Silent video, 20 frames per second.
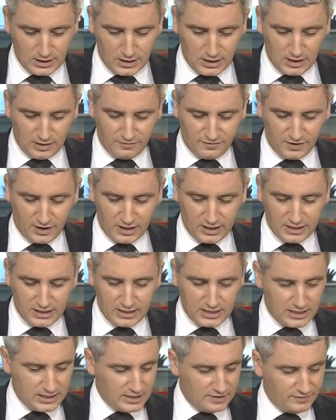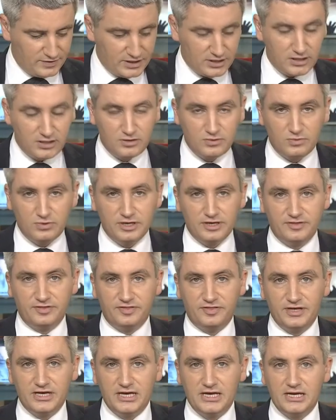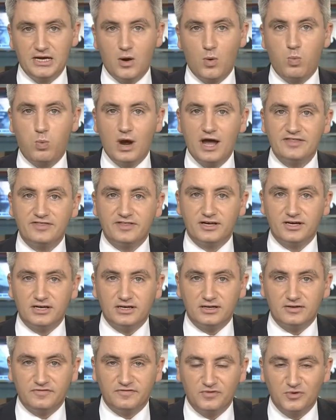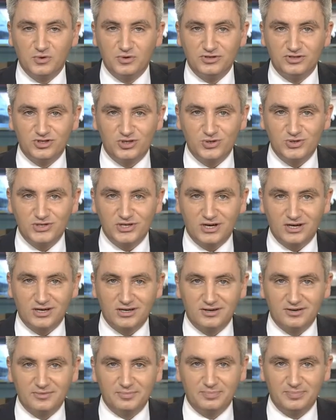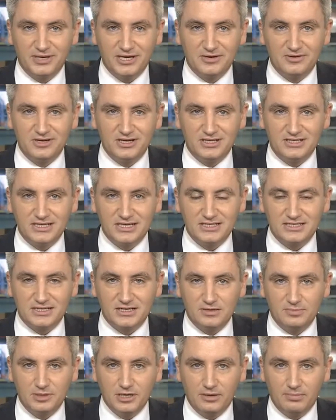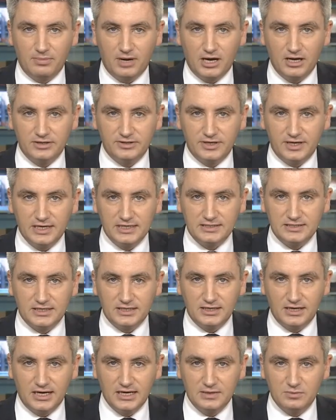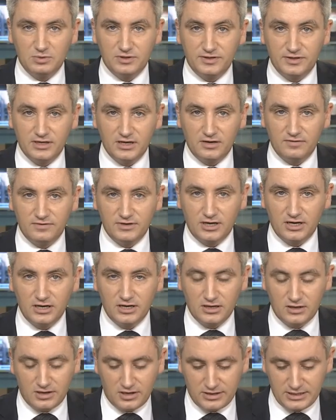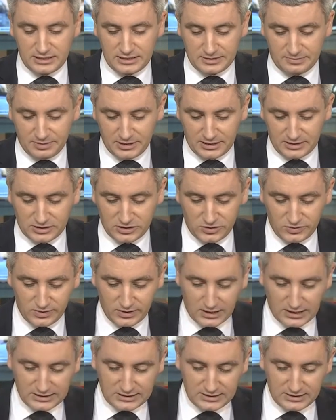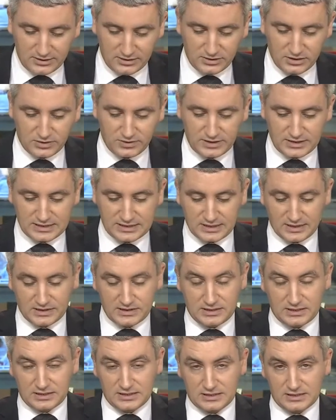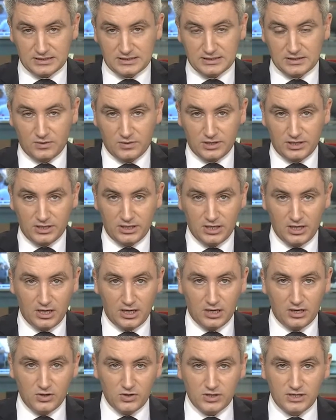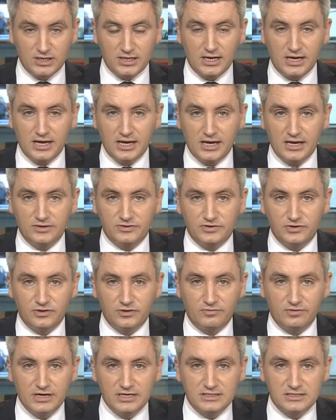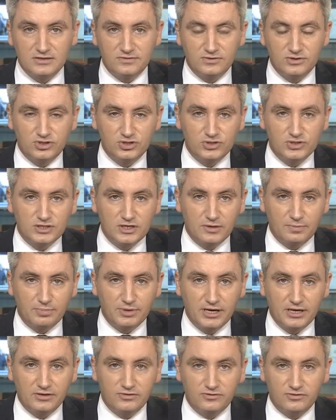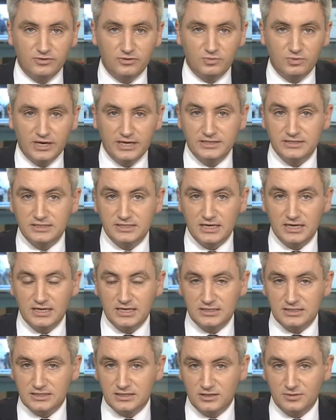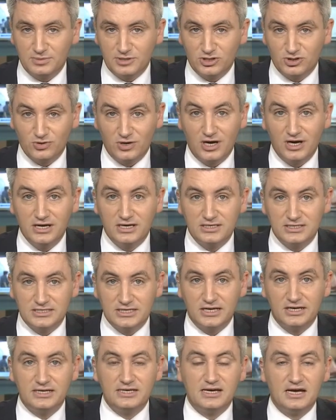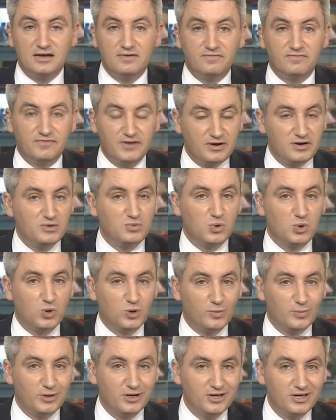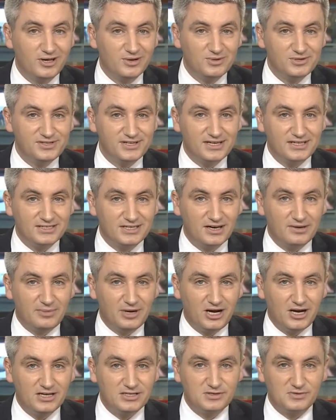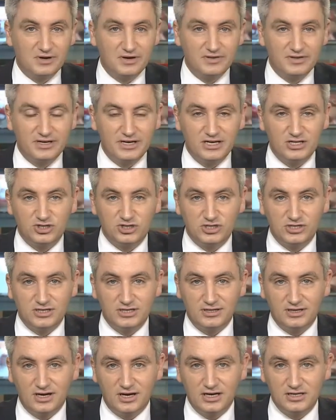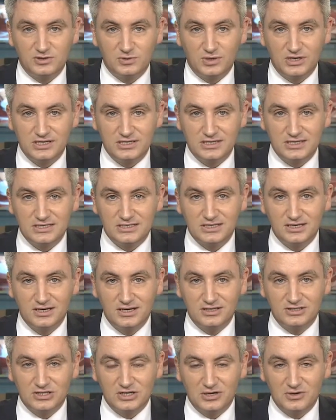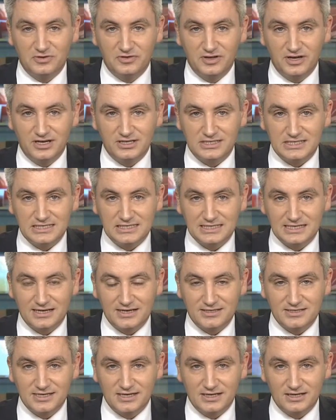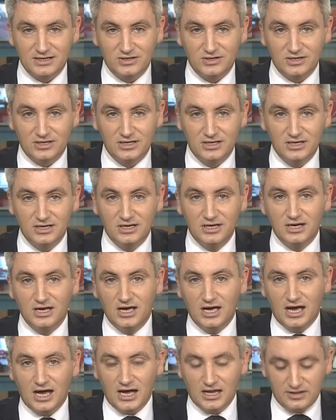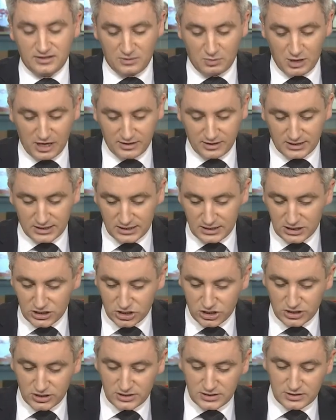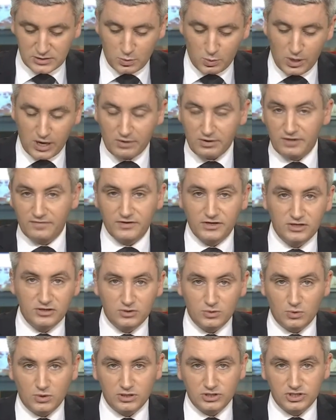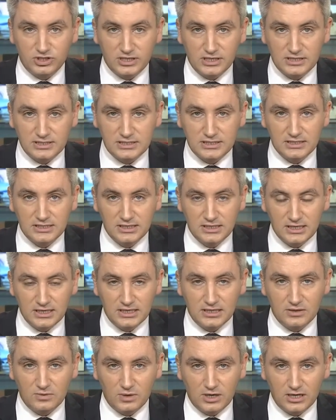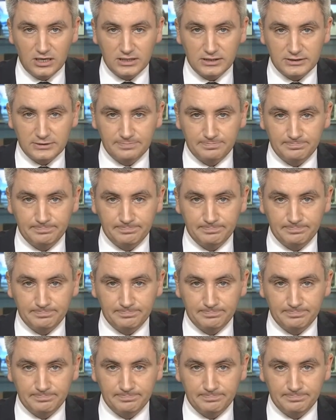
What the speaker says: And finally, leaving you with the weather for the Chuseok period. It's going to be a mild night tonight with the overnight low only dipping to 19 degrees Celsius in Seoul. And looking ahead to the rest of the Chuseok break through Wednesday, it's going to be dry, sunny and very warm with daytime highs around the nation in the high 20s to low 30s. Let's take a look at the weather conditions wherever you're watching us in the world.